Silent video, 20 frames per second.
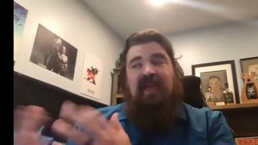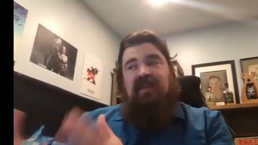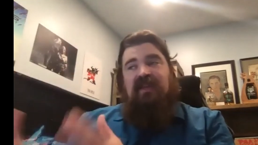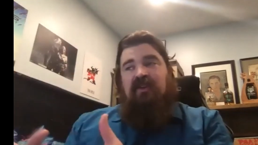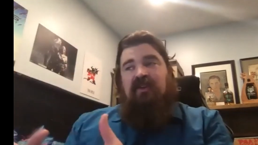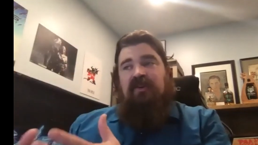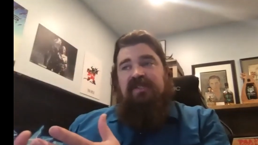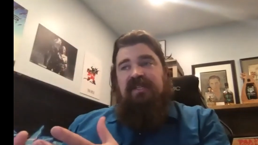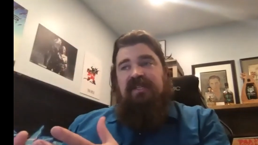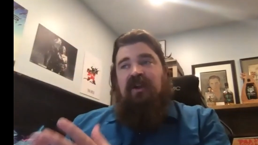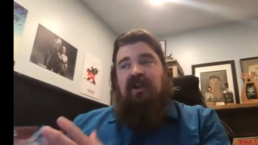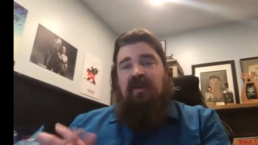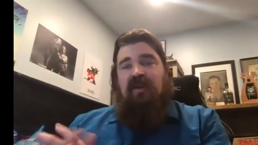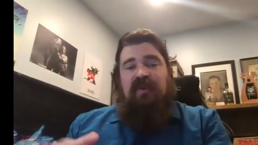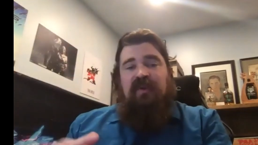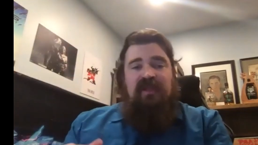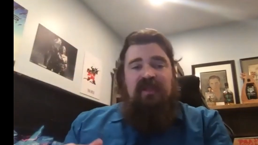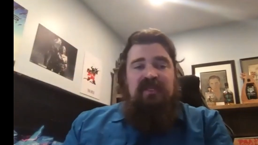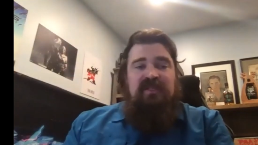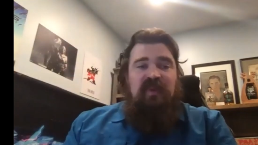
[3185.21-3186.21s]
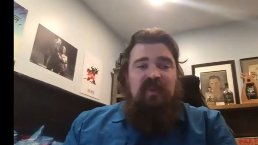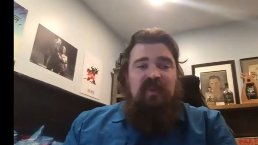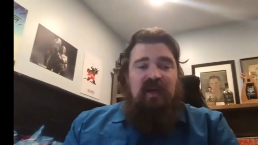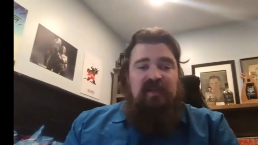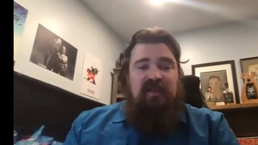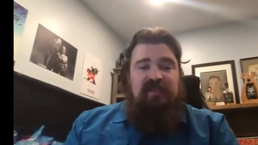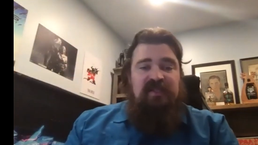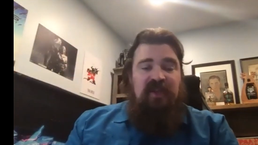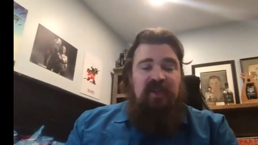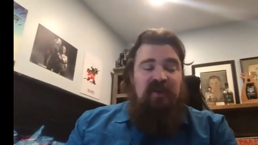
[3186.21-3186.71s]
And Coursera will as
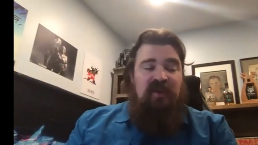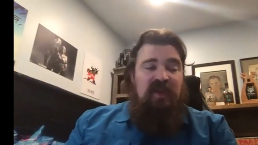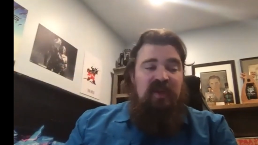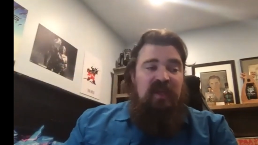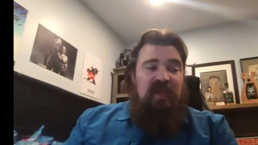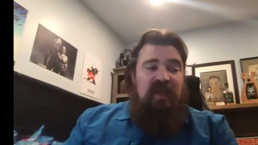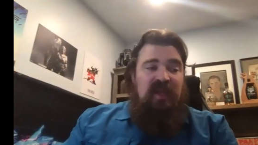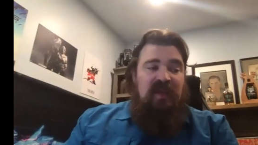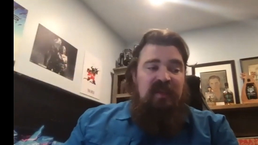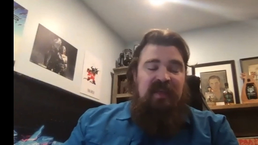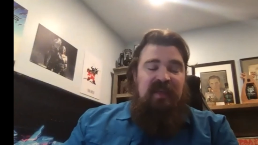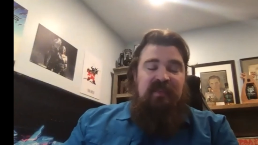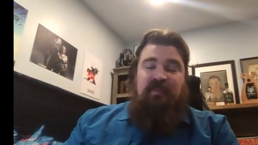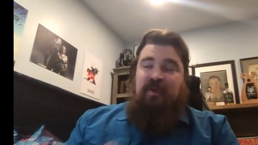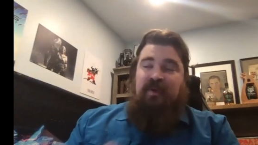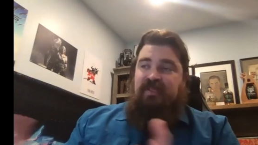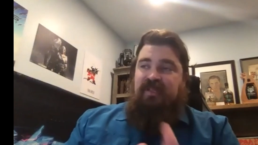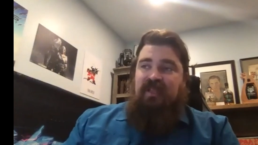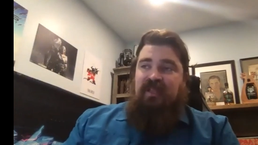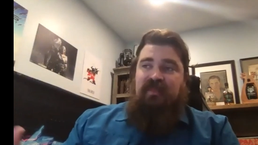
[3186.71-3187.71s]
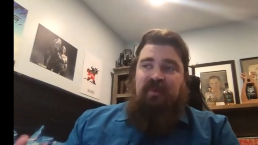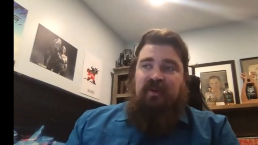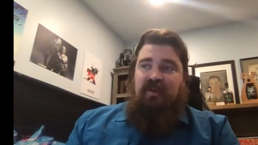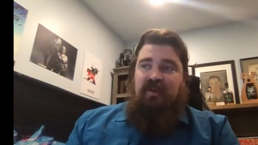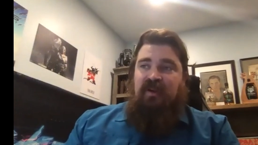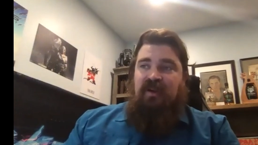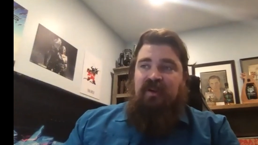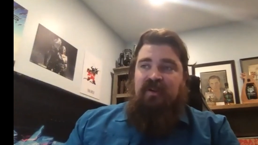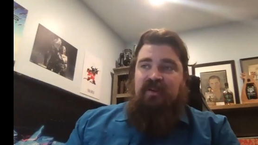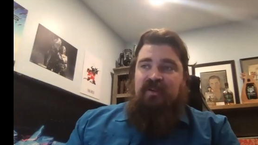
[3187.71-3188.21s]
well. So, and most of them
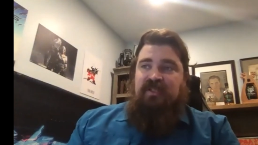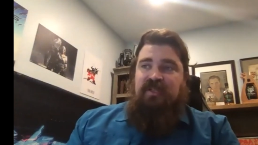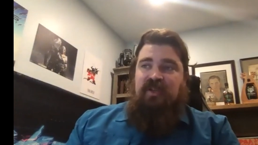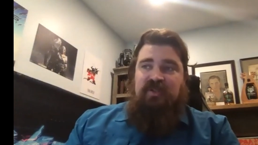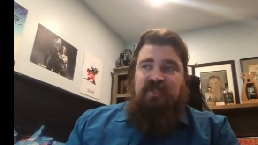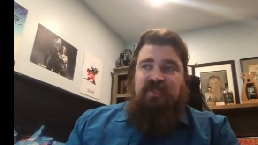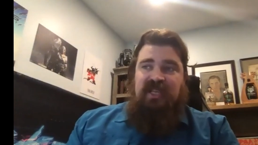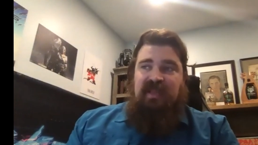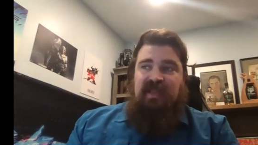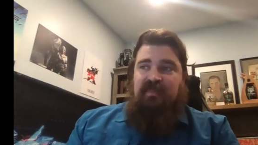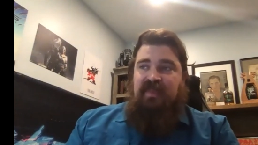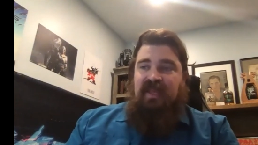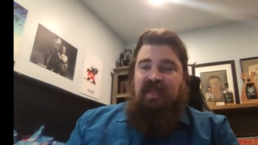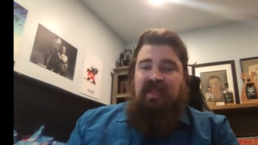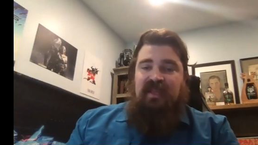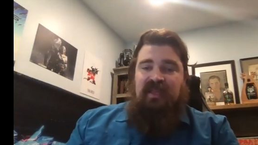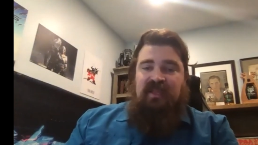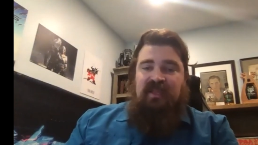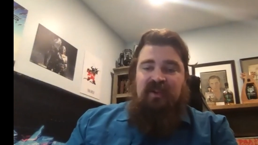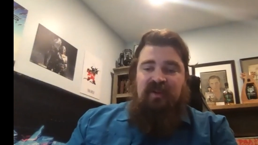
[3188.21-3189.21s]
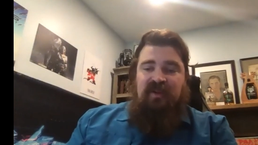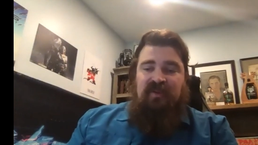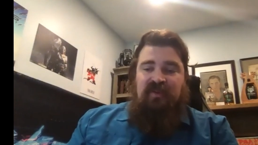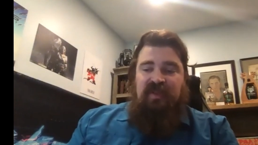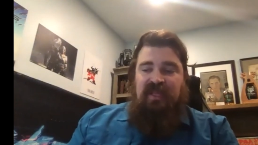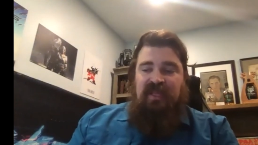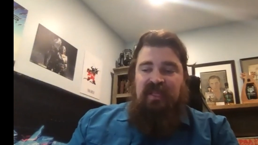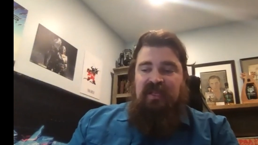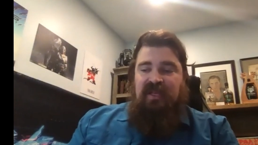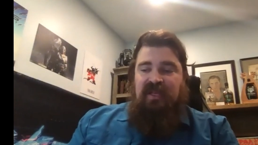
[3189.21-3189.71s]
are so cheap that, it
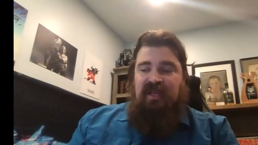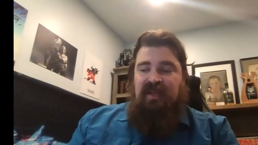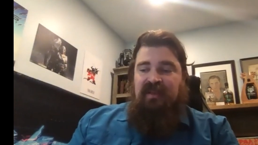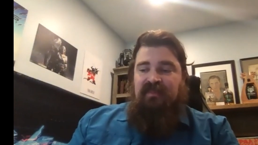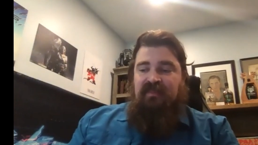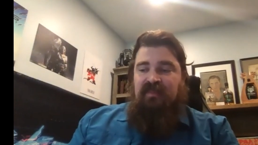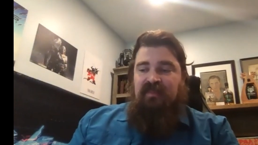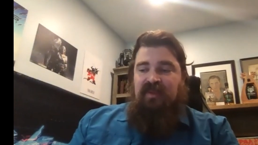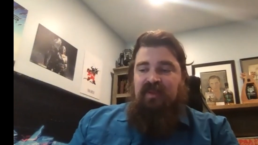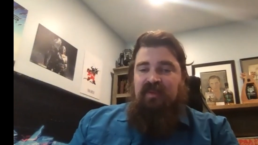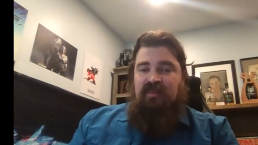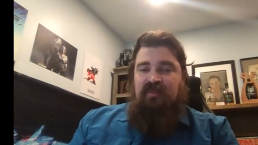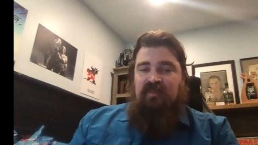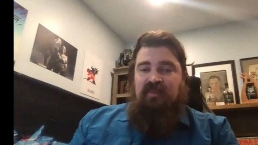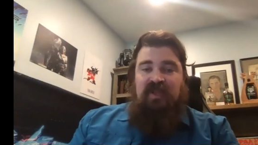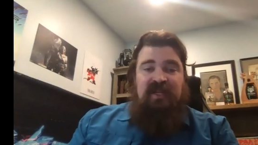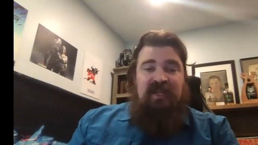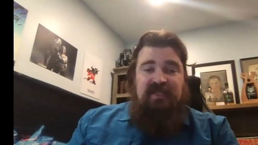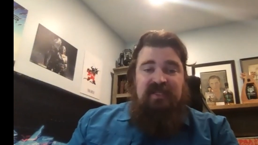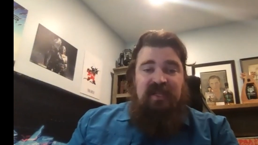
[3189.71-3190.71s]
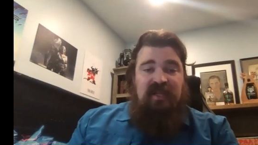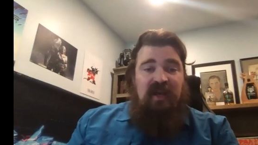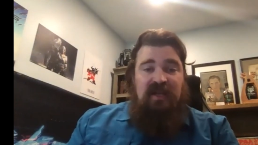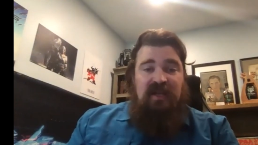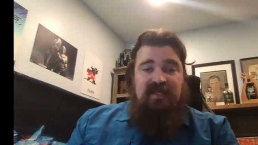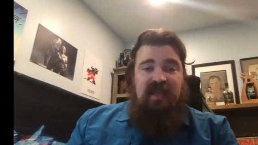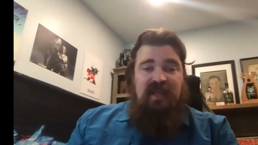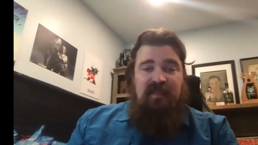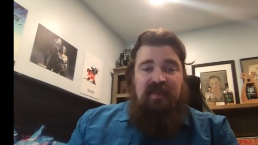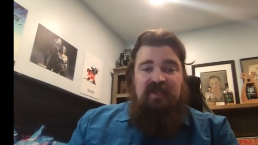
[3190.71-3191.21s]
really doesn't
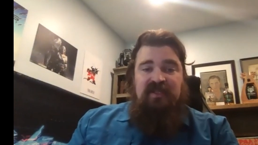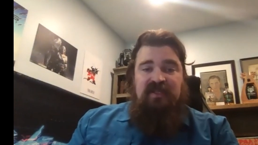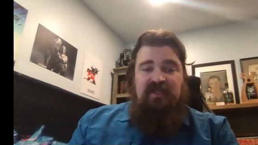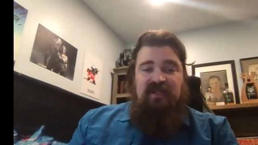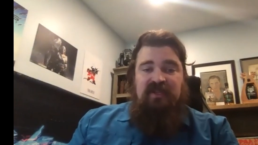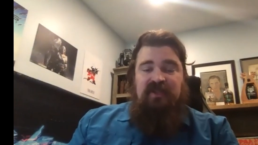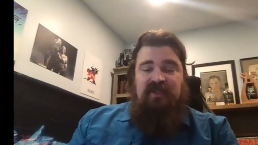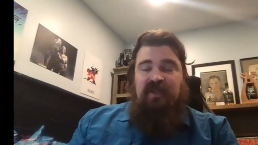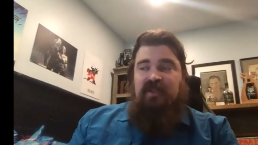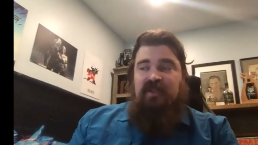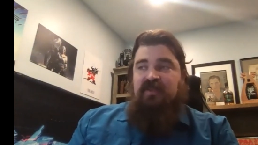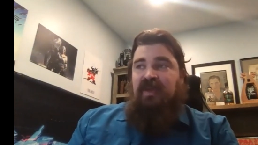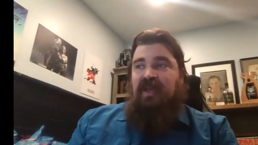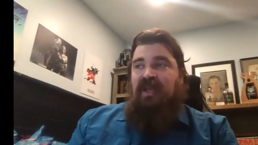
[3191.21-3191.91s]
cost that much to do those.